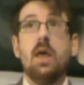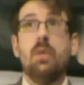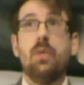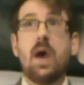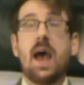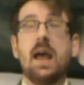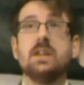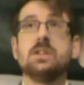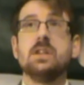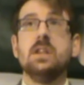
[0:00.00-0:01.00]

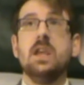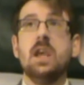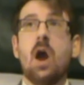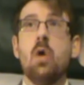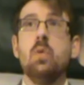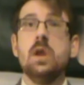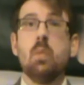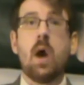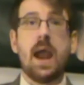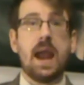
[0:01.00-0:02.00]
that the only
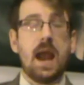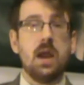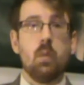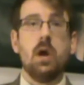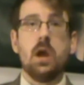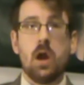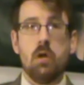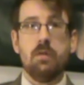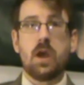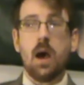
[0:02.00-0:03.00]
way anyone can
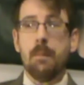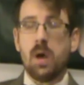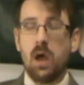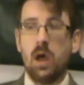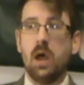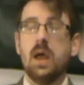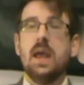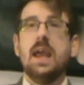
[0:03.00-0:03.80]
overcome her